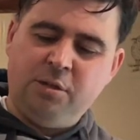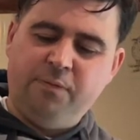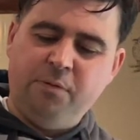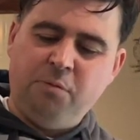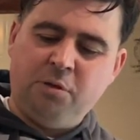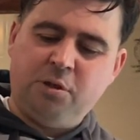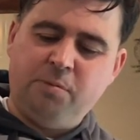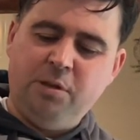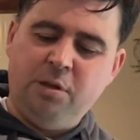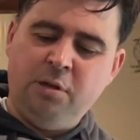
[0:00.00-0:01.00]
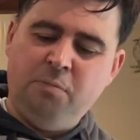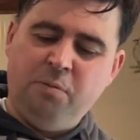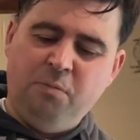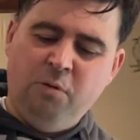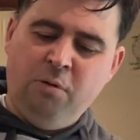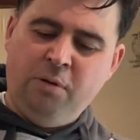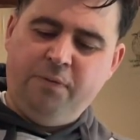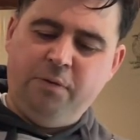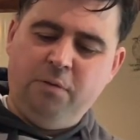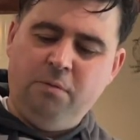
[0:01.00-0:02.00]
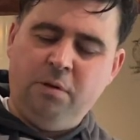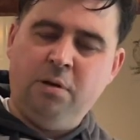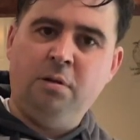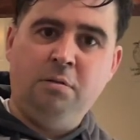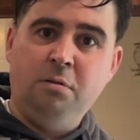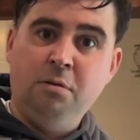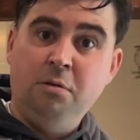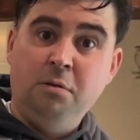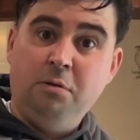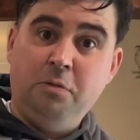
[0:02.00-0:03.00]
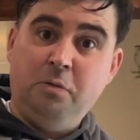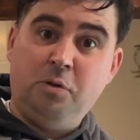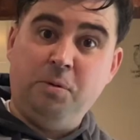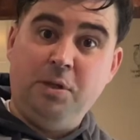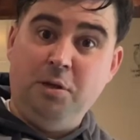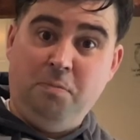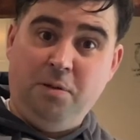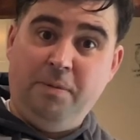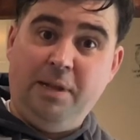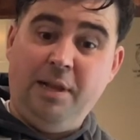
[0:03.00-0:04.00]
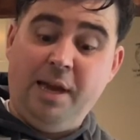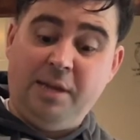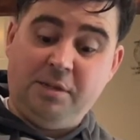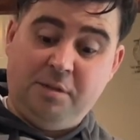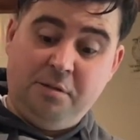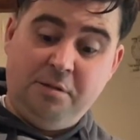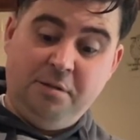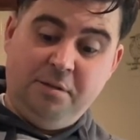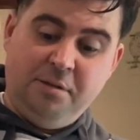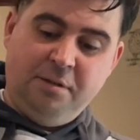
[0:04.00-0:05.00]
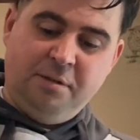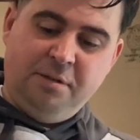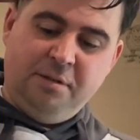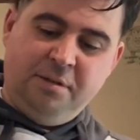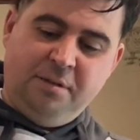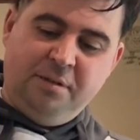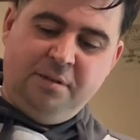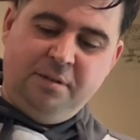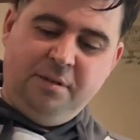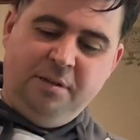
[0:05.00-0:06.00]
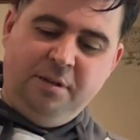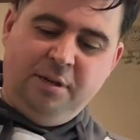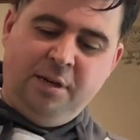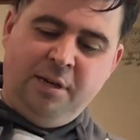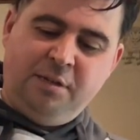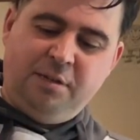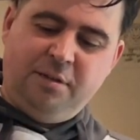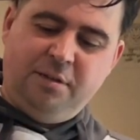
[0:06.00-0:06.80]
If you want a sweeter, you put more. If you don't want a sweeter, you put a bit less. Then you get.